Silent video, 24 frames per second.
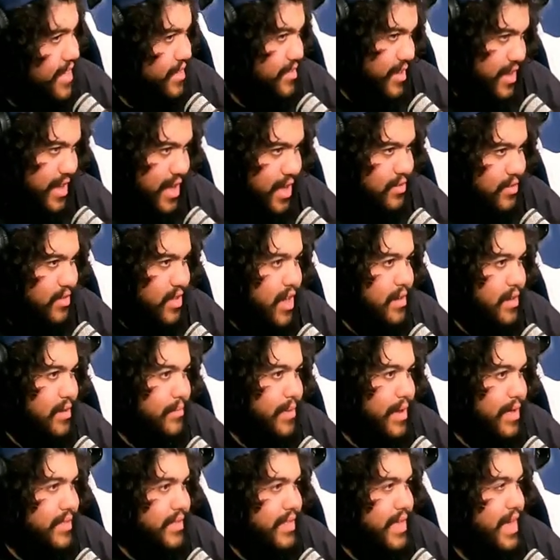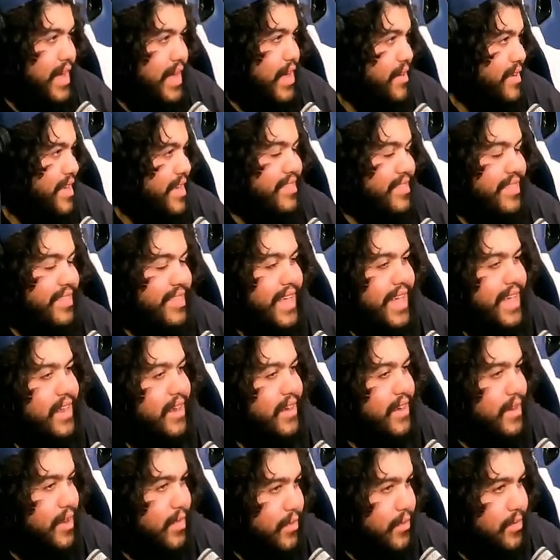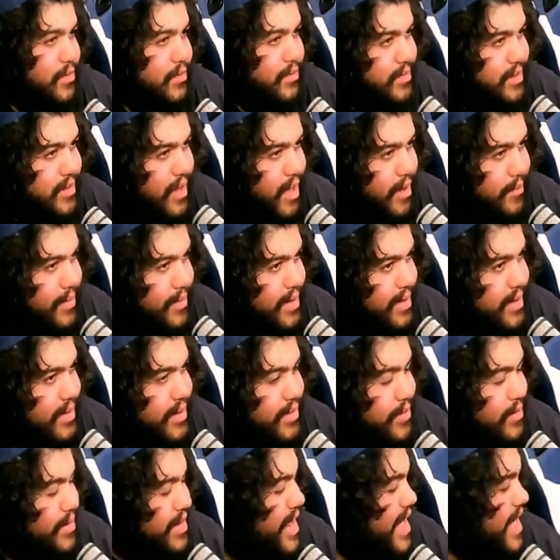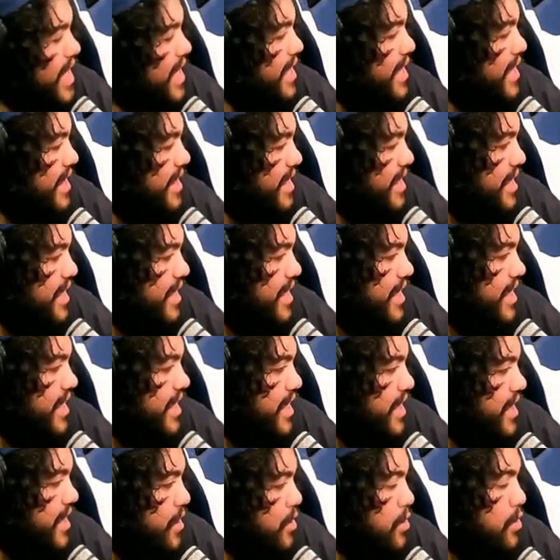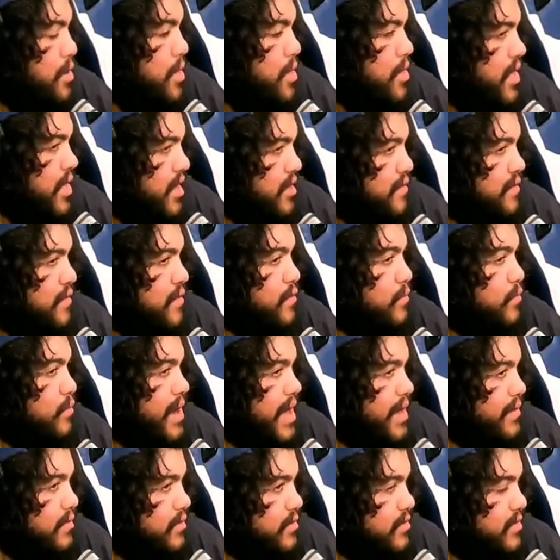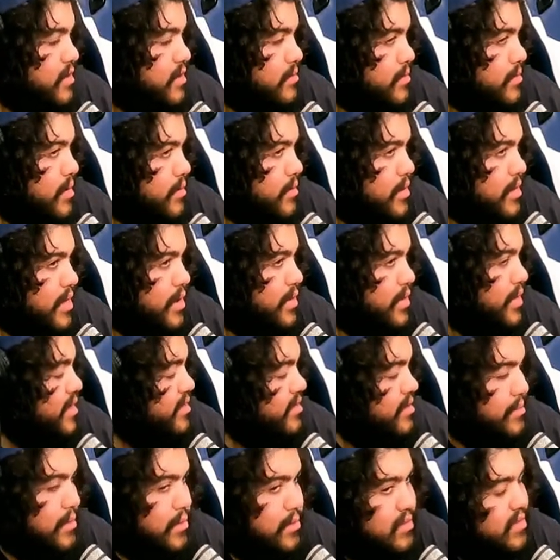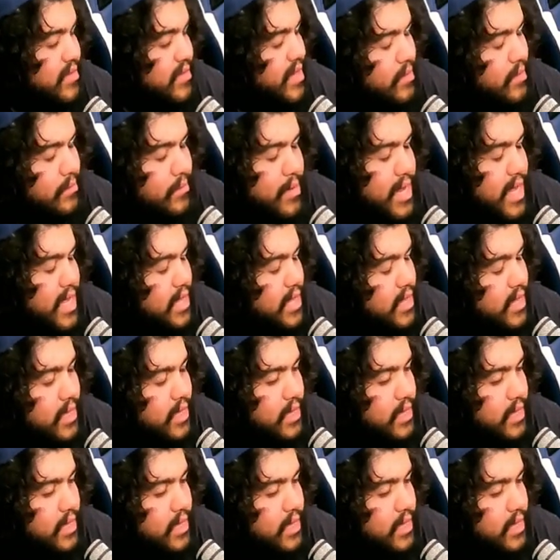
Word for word: "I'll talk about that. I'll get to that on another topic, another day." Yeah. Who do you think his first rival is going to be with? I don't think it's going to be with Seth immediately.